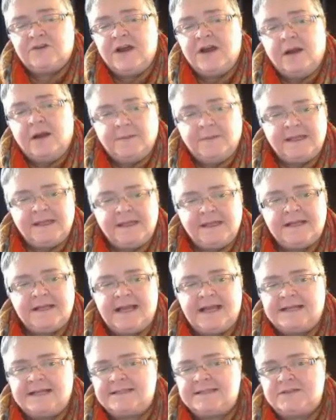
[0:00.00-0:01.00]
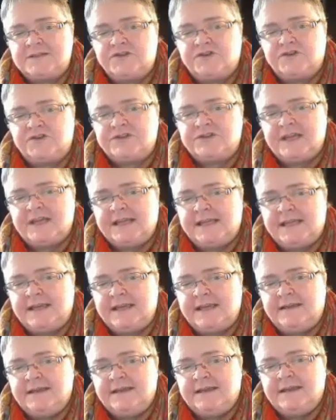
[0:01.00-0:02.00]
how many classes you're taking.
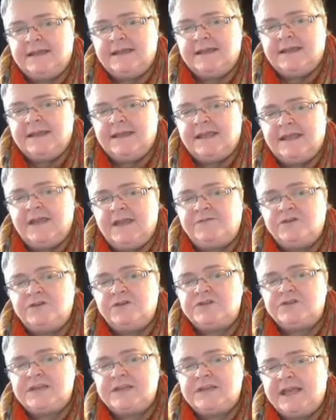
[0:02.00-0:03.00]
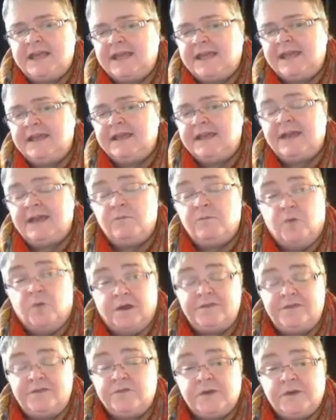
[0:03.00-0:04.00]
if you're taking one
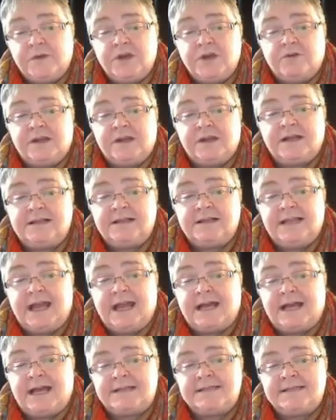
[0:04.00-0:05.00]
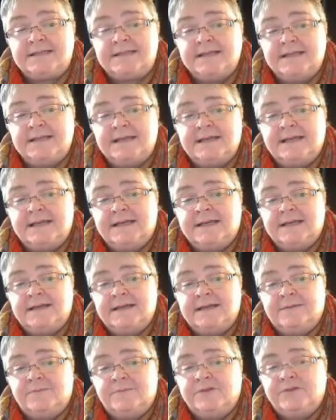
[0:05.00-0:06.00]
3-credit class,
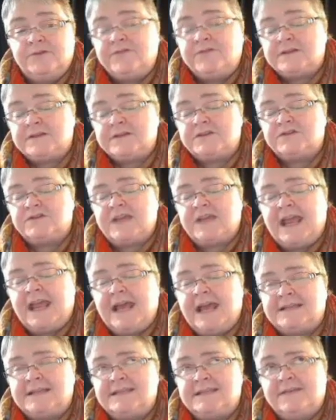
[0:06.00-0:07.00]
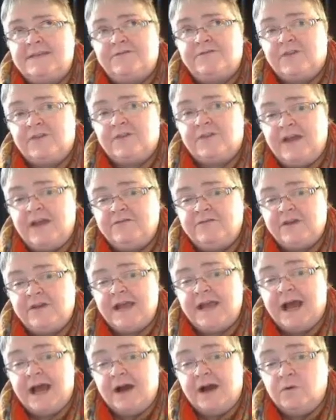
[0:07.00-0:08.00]
professors ask that for every
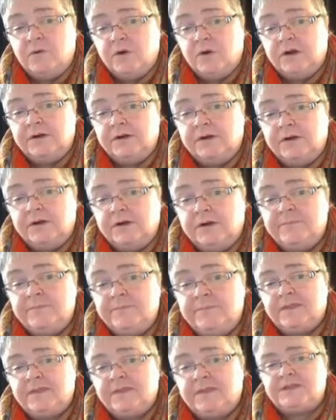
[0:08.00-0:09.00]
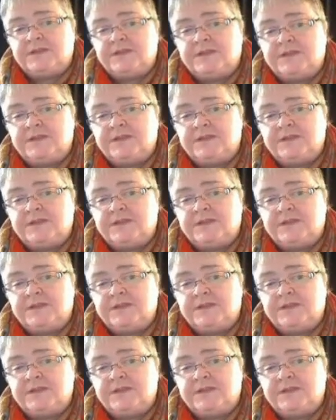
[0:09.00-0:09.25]
hour that you're